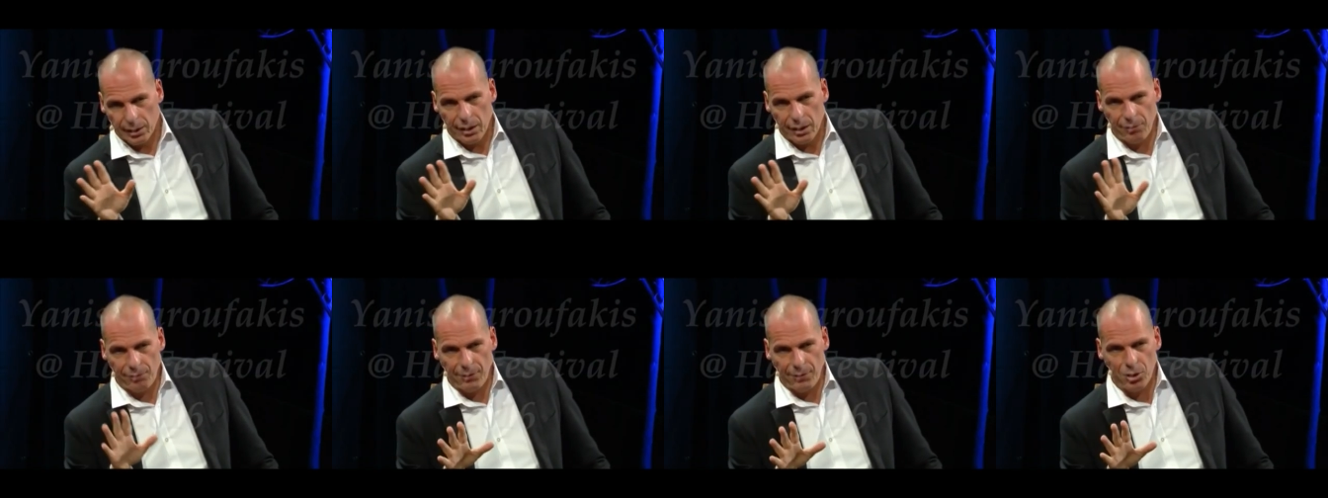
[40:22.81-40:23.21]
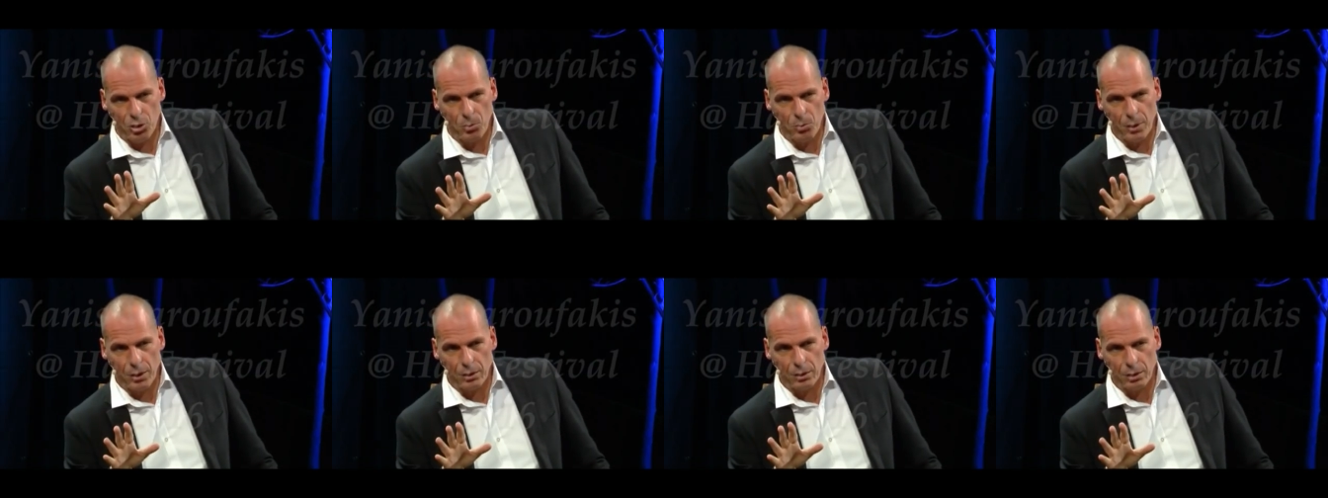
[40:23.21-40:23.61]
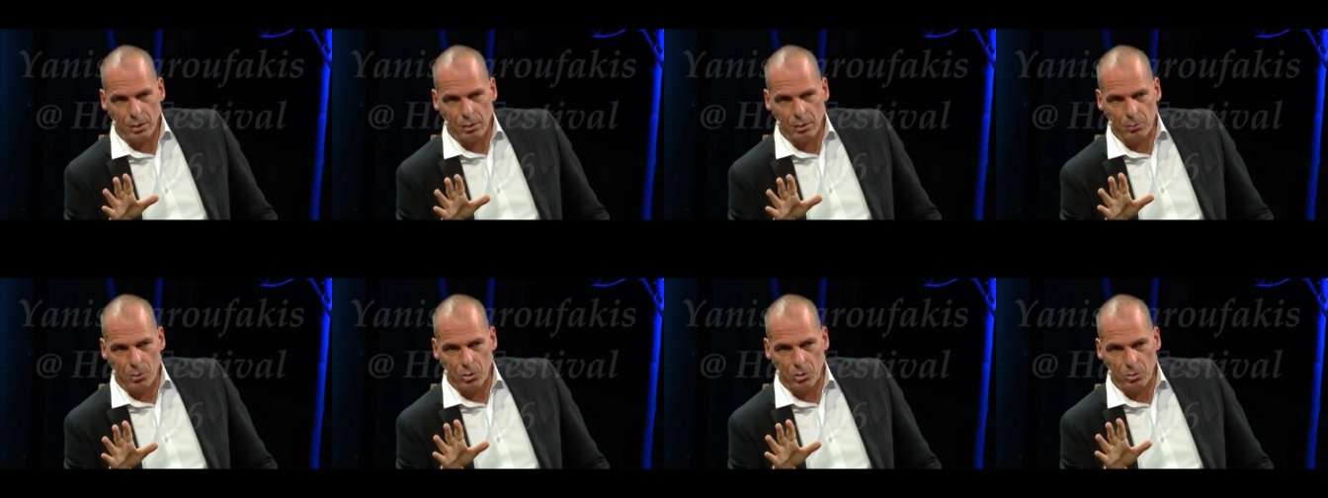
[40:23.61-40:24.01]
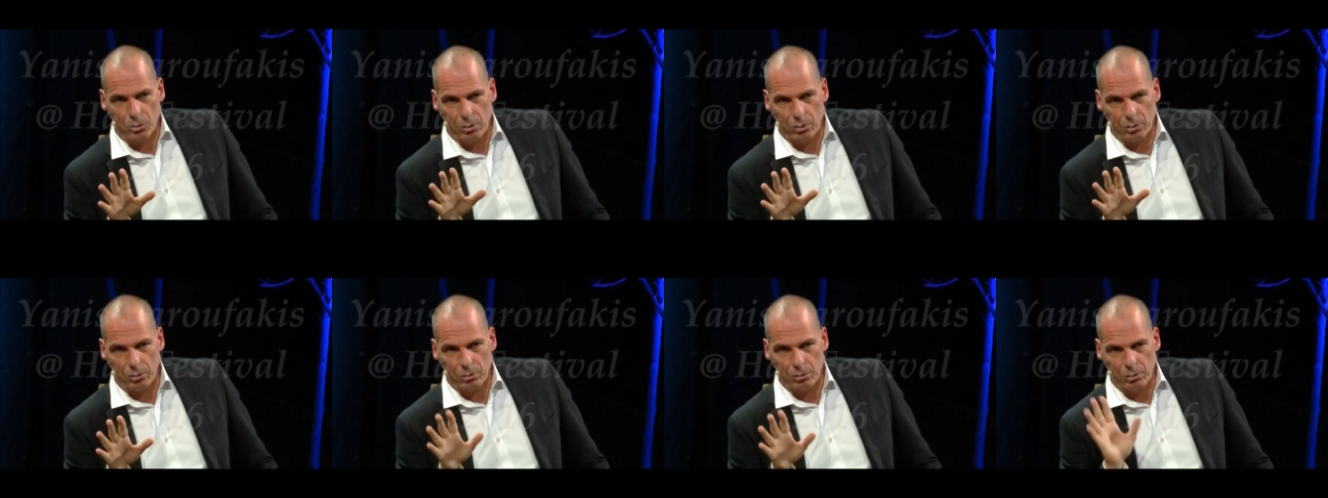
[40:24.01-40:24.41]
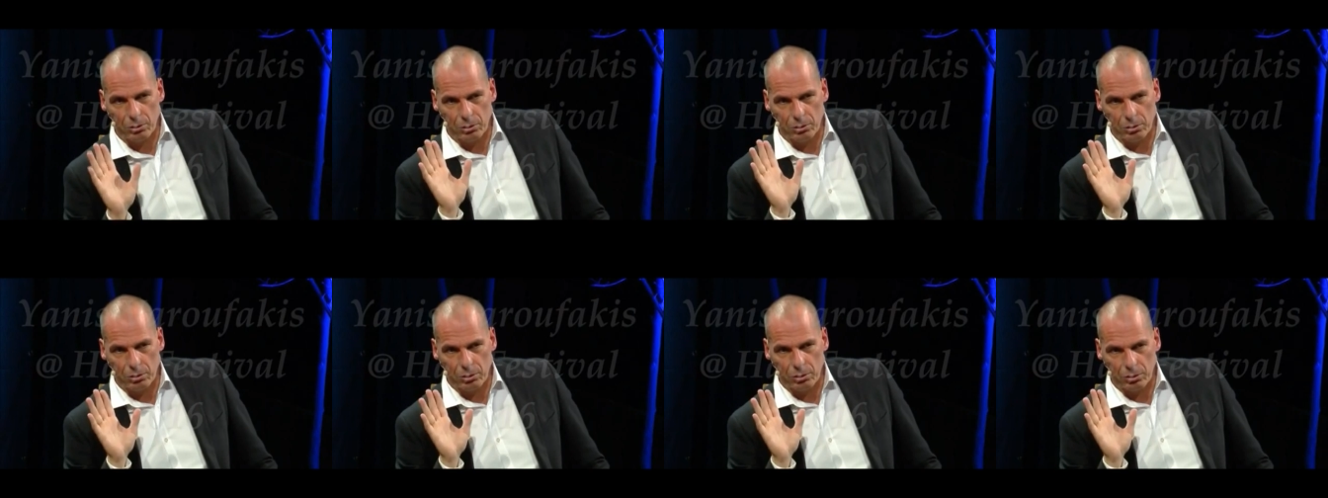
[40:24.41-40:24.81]
The first one was to
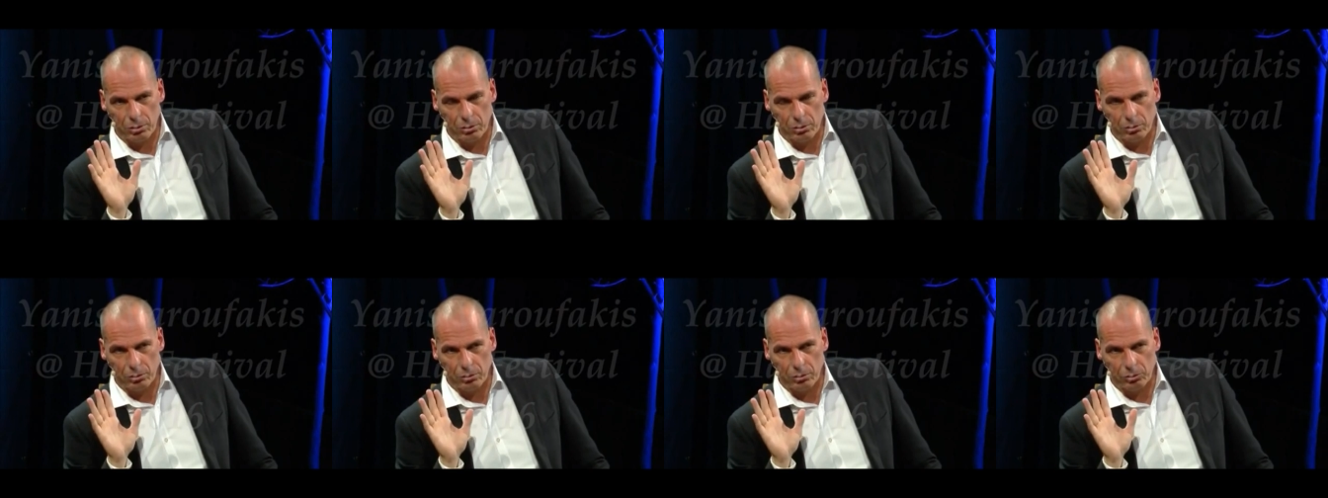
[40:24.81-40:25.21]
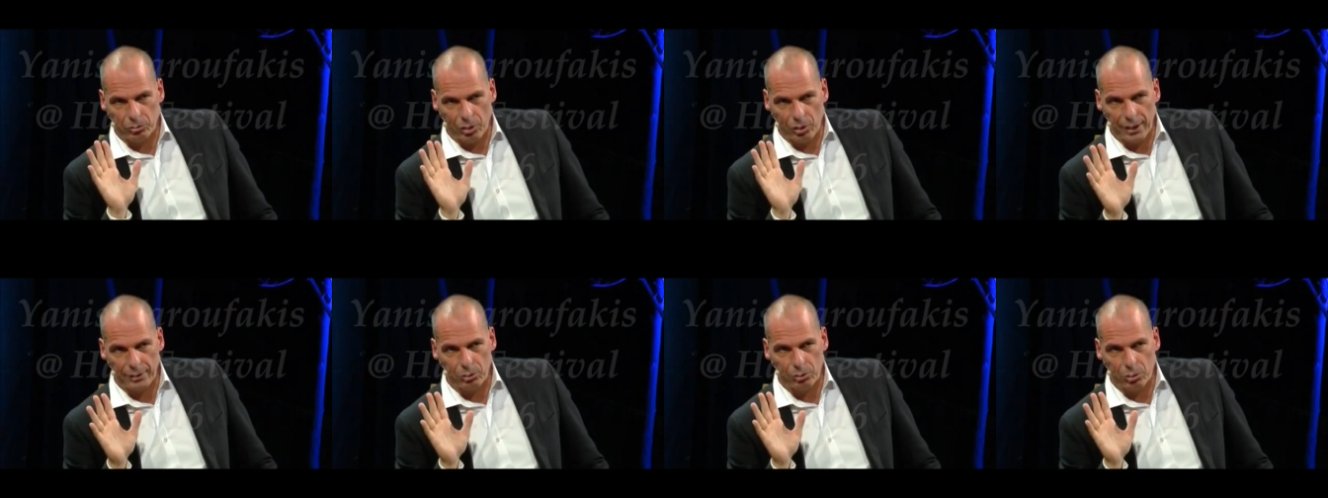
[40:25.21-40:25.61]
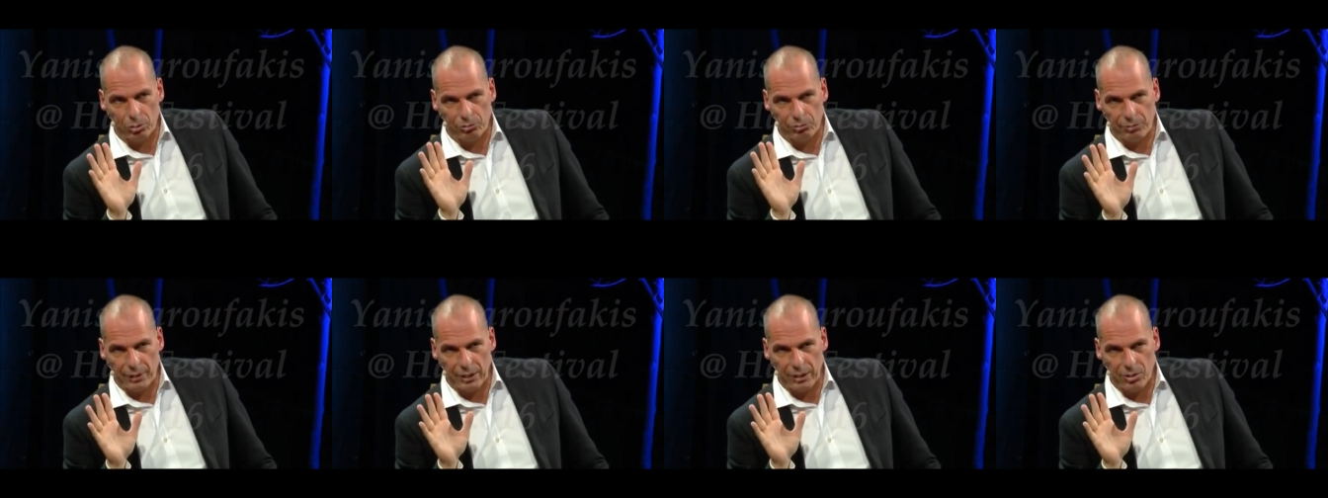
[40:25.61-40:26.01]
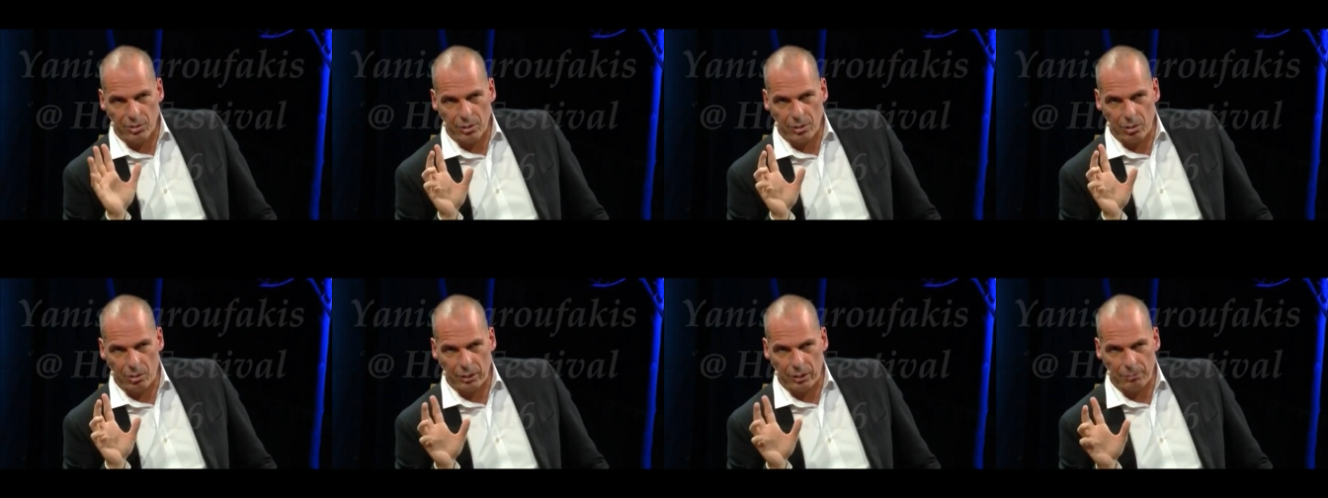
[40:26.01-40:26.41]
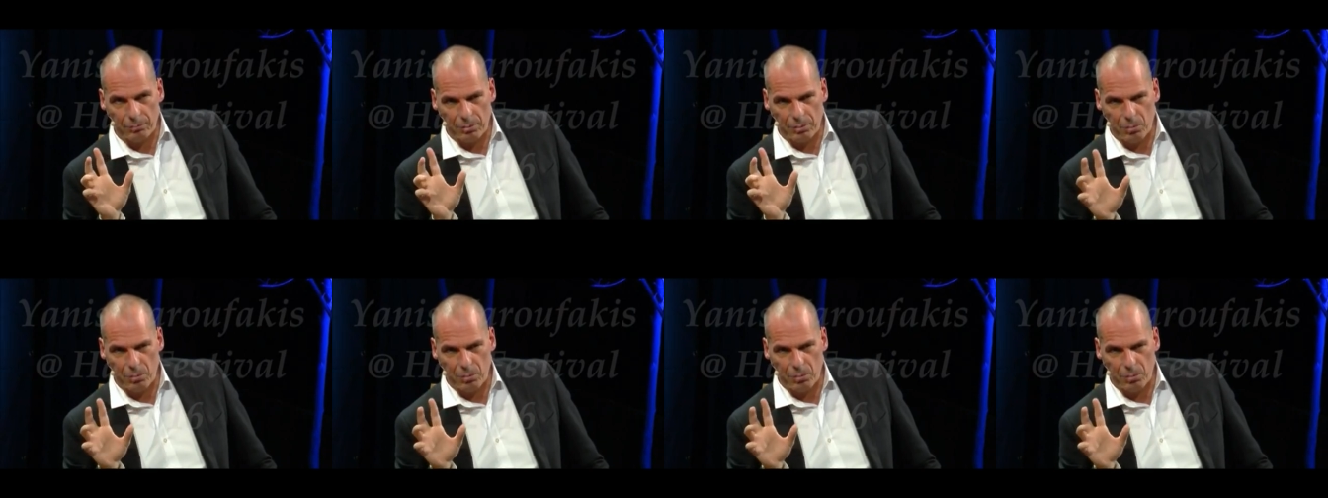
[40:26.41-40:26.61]
try to convince the, only,